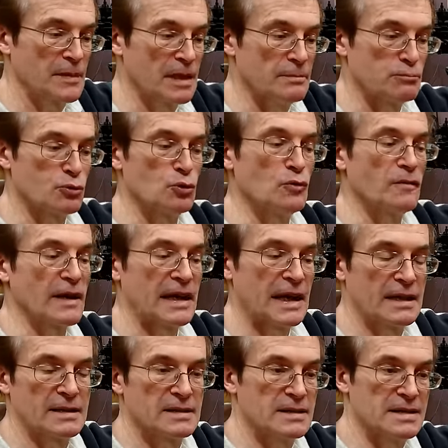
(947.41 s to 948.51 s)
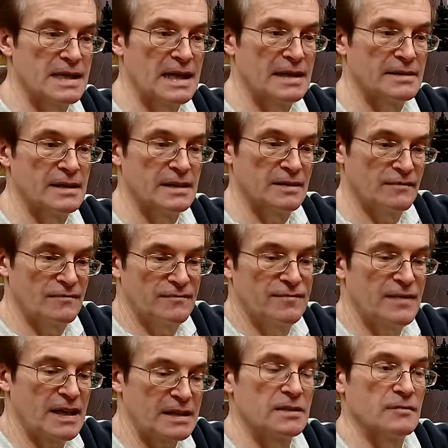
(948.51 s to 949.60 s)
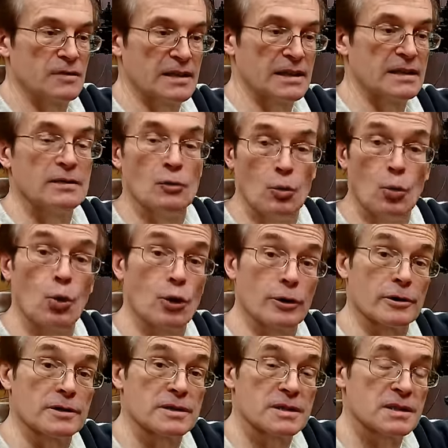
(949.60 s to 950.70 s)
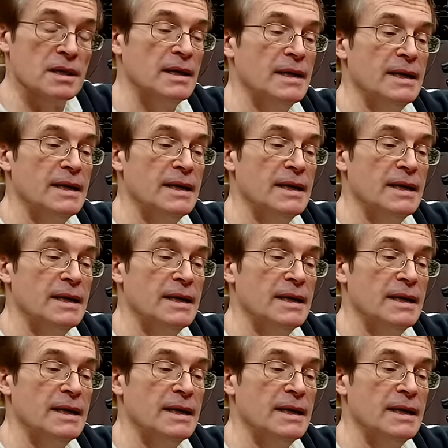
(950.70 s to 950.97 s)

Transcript: improving on a design that effectively works.